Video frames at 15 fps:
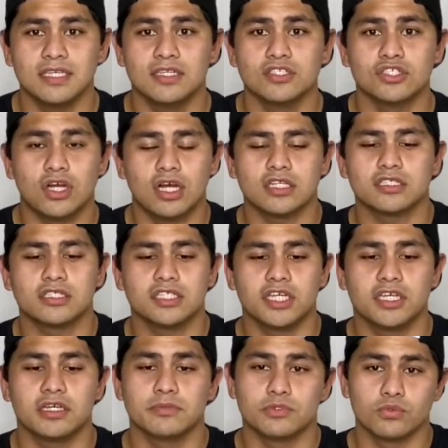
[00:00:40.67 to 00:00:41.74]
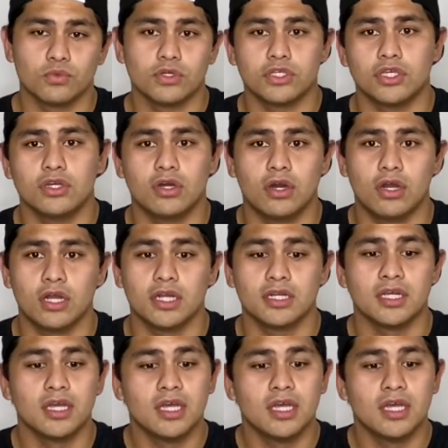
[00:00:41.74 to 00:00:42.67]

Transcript: Josh Jacobs rookie card.